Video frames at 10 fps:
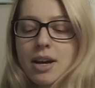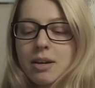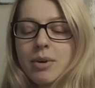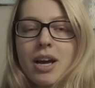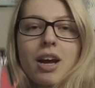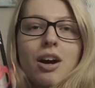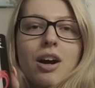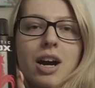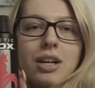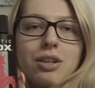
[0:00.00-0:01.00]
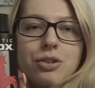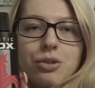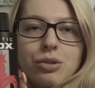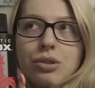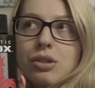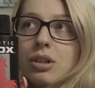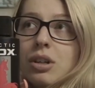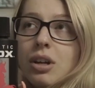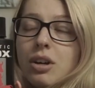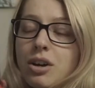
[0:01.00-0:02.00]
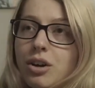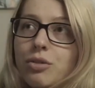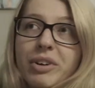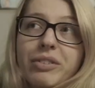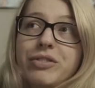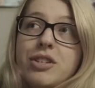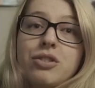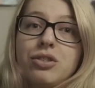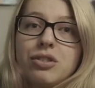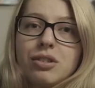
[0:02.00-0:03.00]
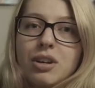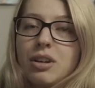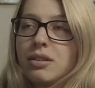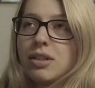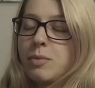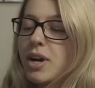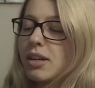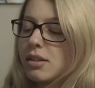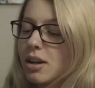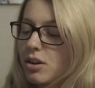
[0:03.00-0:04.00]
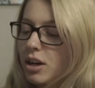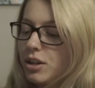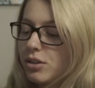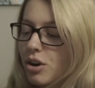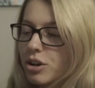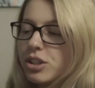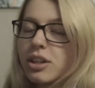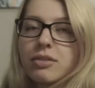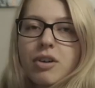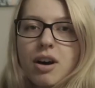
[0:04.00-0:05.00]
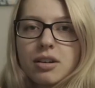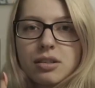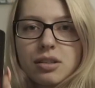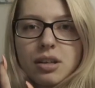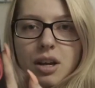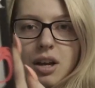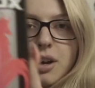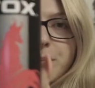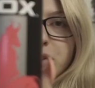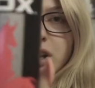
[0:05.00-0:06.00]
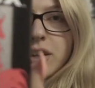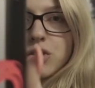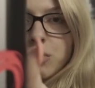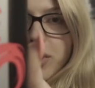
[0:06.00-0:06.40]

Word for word: dyed my hair, I used, oh my fish just like spazzed out. I used Arctic Fox Electric